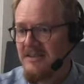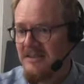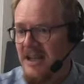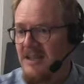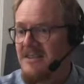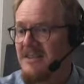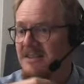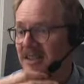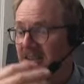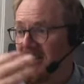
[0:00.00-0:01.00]
there is a
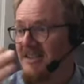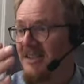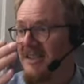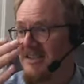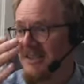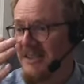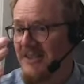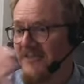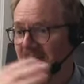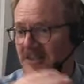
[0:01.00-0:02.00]
statistically
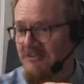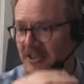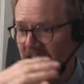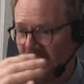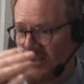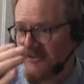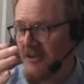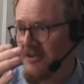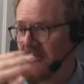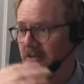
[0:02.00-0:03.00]
significant reduction of
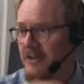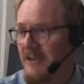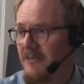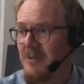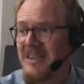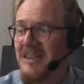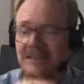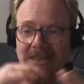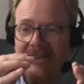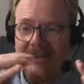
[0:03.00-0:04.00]
cholesterol level, but
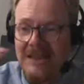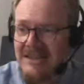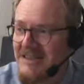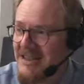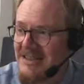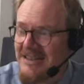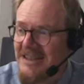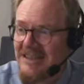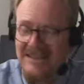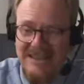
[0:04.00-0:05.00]

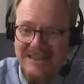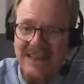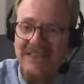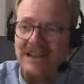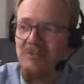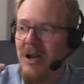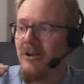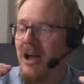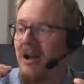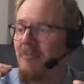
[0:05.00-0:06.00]
this has nothing
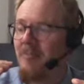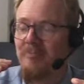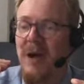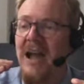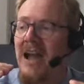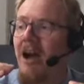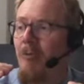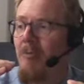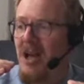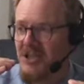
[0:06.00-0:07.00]
about by how
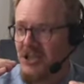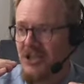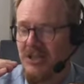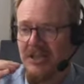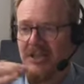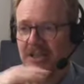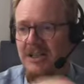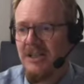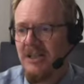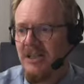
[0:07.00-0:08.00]
much.
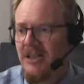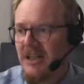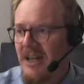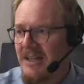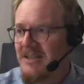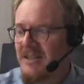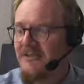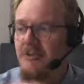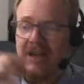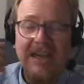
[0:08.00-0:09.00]
And if
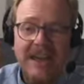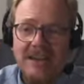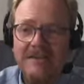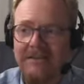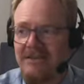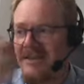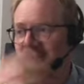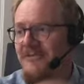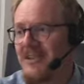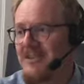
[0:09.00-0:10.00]
you hear
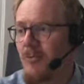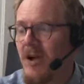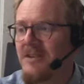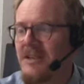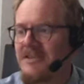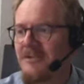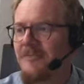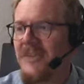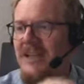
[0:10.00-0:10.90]
significant, so